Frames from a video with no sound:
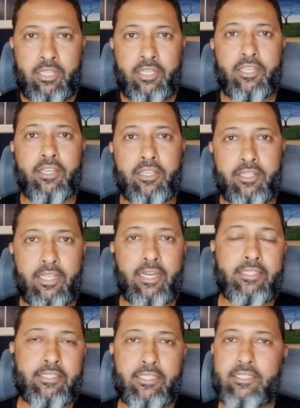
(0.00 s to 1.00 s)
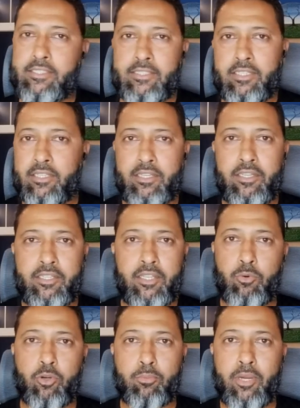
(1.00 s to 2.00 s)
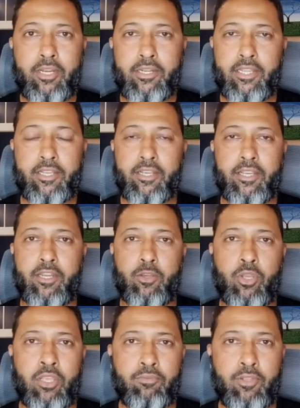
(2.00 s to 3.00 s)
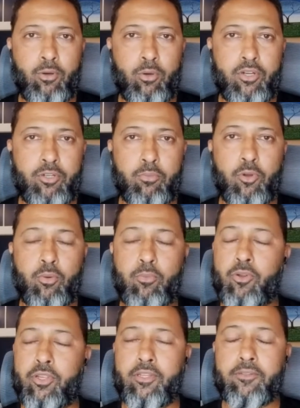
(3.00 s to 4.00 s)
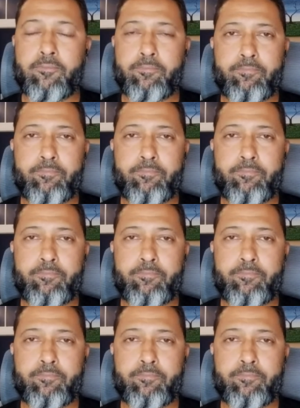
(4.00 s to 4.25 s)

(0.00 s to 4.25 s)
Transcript: thinking in that sense, uh, they won't mind taking a heavy roller tomorrow morning.